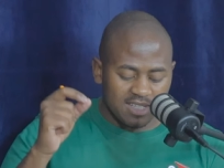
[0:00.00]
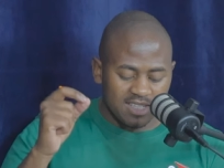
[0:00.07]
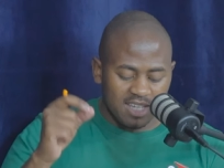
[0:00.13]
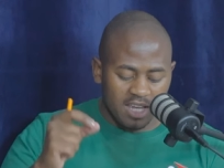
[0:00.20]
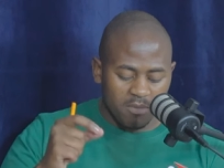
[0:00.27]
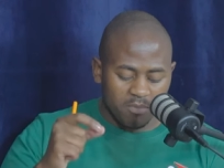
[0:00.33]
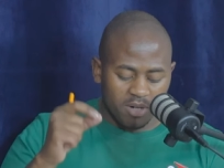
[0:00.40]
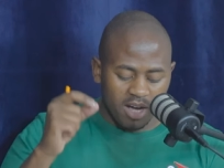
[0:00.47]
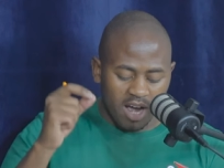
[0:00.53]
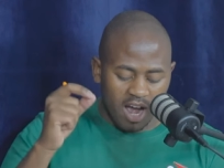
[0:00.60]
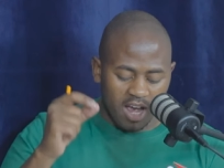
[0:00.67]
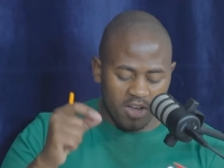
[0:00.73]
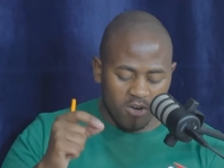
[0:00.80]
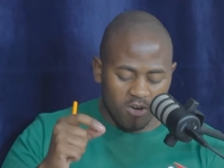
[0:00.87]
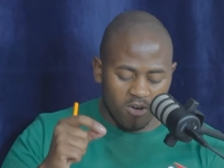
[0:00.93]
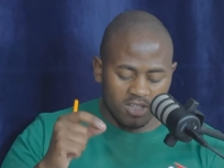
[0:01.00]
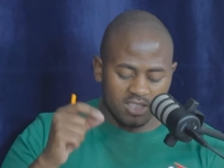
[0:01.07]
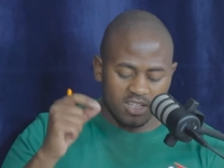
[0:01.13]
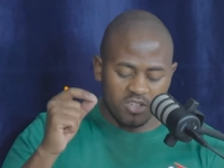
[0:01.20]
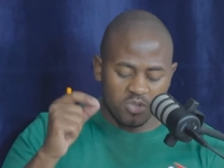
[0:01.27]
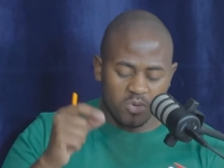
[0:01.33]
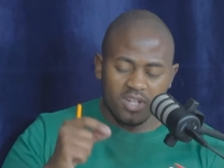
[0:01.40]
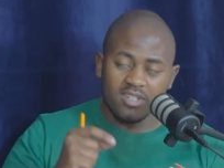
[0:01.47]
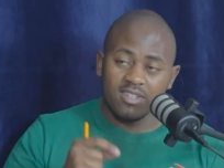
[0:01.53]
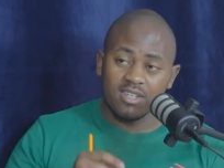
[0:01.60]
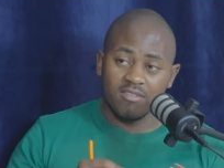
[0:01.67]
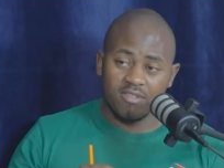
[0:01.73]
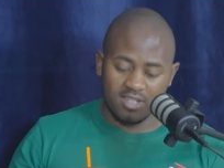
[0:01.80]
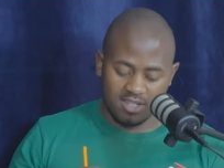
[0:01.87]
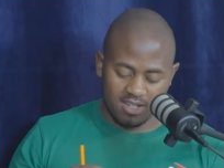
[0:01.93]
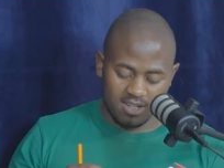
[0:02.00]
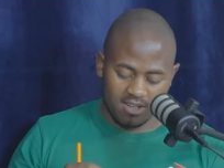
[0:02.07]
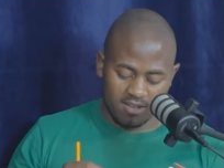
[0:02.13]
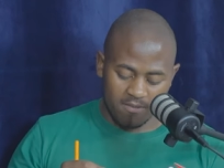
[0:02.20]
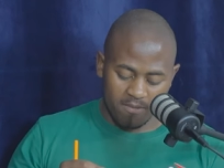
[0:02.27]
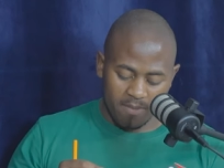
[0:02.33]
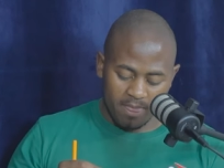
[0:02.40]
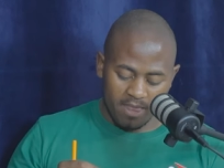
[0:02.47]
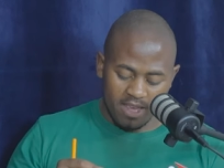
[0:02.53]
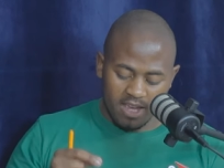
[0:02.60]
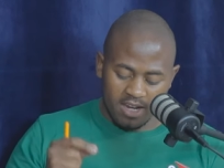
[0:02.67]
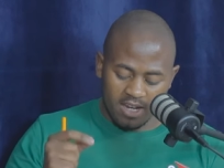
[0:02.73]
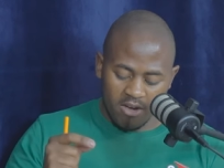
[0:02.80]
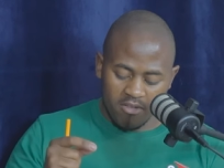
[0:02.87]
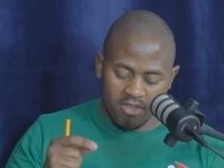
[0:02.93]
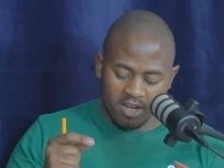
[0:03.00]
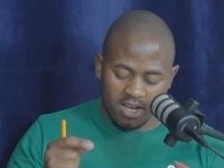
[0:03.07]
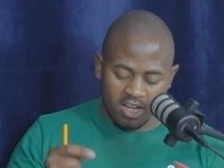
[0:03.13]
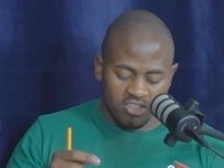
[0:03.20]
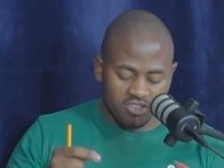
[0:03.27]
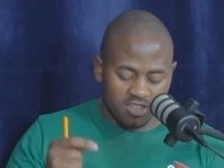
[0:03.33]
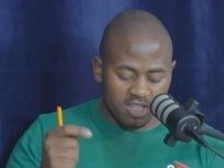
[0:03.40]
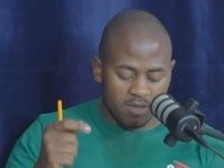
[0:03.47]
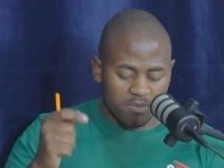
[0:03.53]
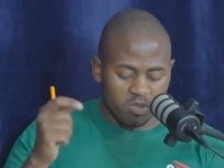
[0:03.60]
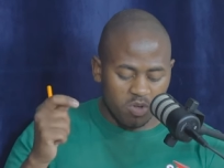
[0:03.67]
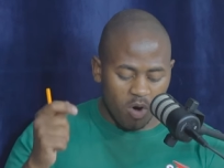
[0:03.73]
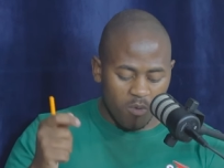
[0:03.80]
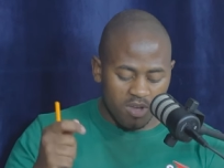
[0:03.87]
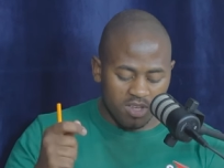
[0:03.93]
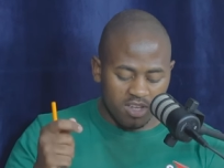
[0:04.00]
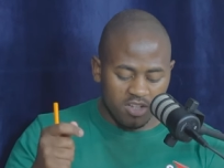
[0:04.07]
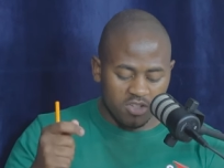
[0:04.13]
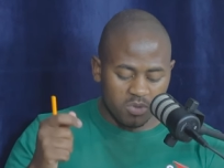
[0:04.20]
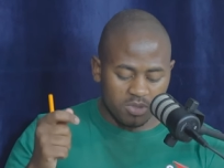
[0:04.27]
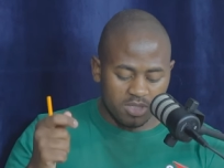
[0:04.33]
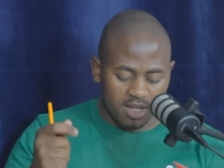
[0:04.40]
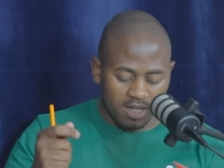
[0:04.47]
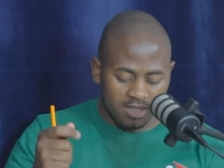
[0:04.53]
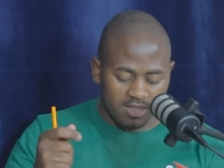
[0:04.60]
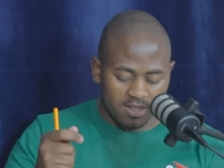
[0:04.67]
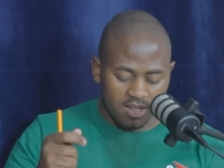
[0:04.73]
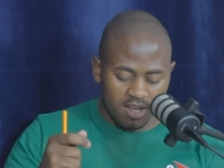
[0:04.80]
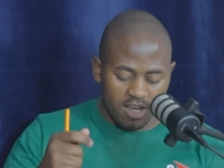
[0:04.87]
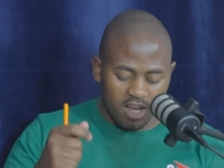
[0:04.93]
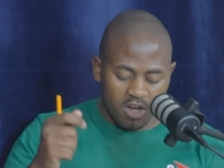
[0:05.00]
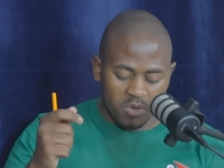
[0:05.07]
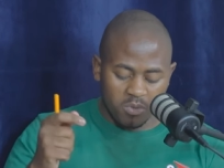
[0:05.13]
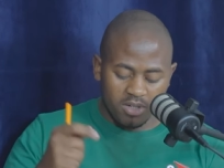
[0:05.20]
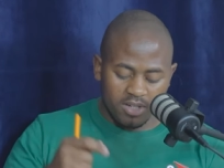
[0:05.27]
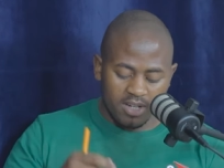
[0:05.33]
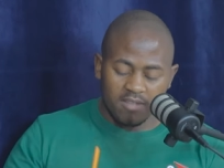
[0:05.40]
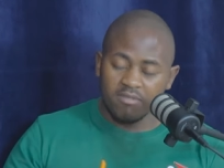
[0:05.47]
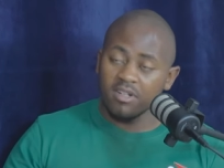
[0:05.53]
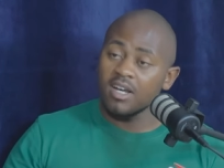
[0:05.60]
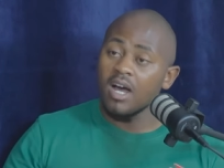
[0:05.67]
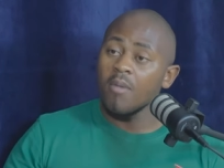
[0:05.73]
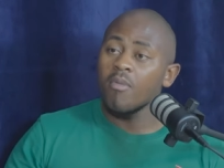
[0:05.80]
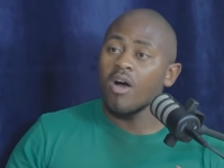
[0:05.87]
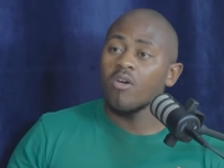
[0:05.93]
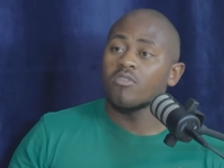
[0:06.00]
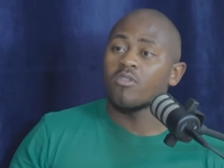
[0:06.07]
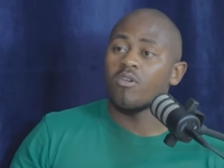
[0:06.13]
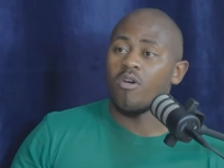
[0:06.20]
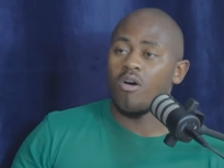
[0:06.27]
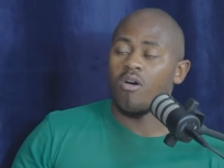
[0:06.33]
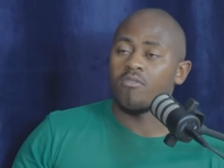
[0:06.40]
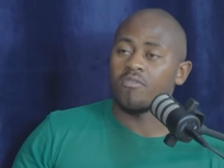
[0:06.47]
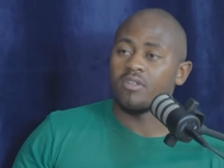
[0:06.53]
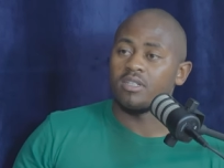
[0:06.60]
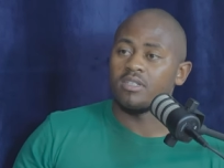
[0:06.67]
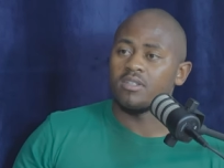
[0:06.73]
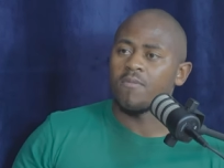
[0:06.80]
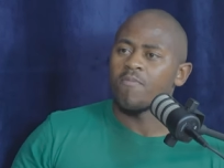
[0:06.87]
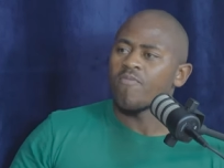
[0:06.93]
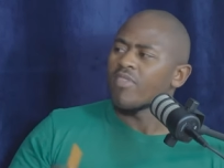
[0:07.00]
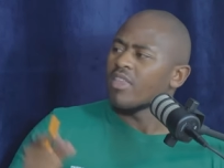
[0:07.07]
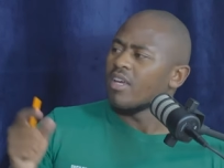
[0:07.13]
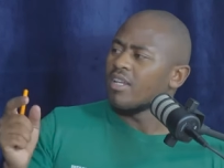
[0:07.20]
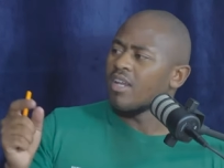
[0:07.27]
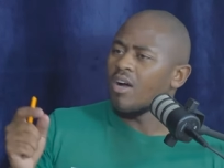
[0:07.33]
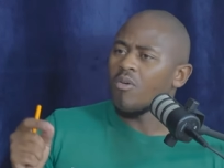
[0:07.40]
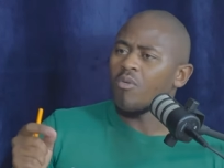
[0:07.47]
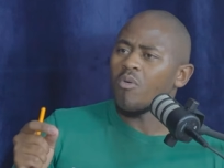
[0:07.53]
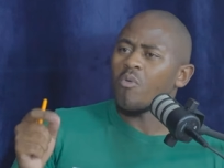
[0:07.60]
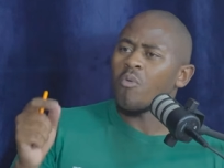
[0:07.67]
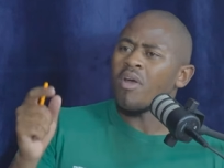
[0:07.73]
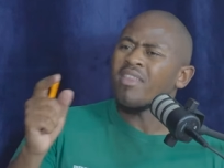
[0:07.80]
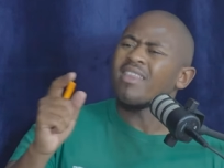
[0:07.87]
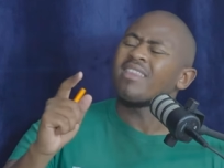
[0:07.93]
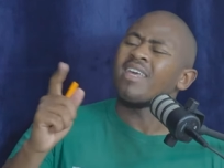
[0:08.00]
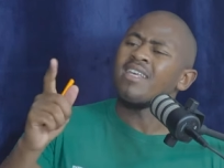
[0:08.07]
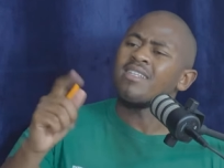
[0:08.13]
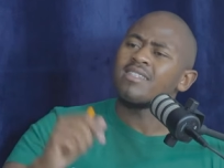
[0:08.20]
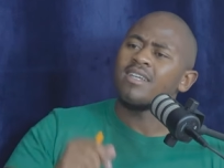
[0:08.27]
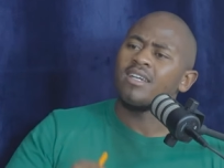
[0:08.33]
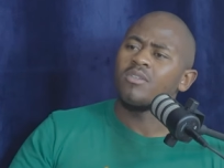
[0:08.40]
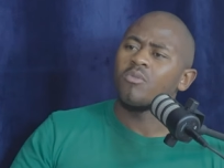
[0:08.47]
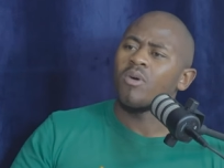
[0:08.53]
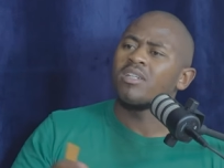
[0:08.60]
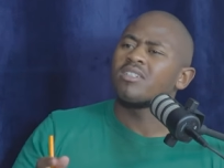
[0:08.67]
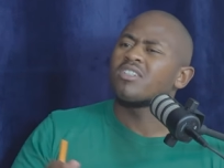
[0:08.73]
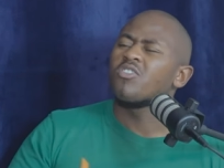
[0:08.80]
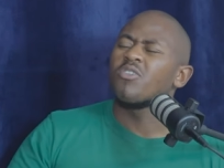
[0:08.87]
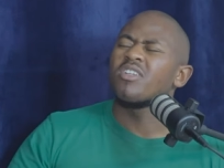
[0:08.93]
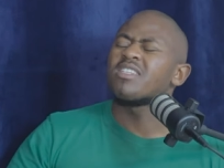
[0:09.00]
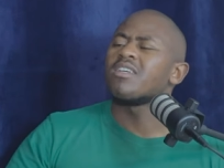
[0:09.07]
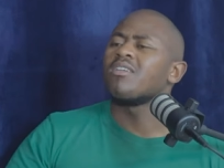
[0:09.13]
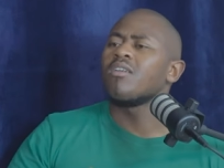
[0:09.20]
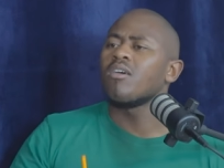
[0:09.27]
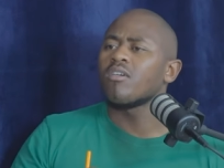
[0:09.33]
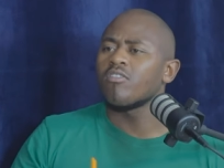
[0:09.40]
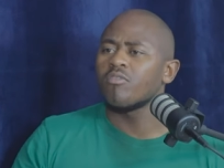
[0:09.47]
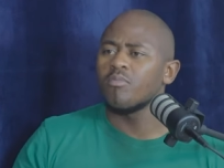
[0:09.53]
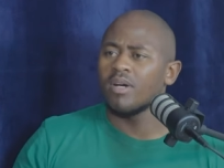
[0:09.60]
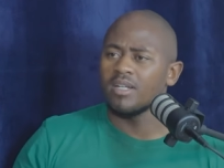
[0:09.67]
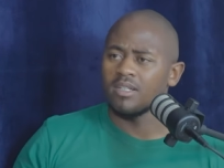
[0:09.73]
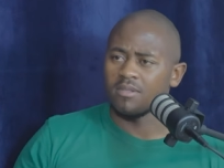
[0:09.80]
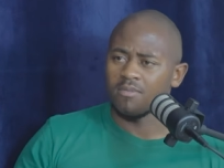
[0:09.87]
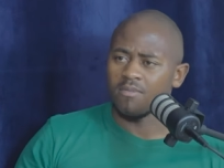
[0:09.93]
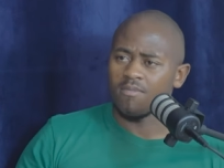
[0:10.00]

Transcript: Cape High Court in 2017. Now the country keeps going into debt and will never come out of it. Now, what they said 1 trillion is a lot of money.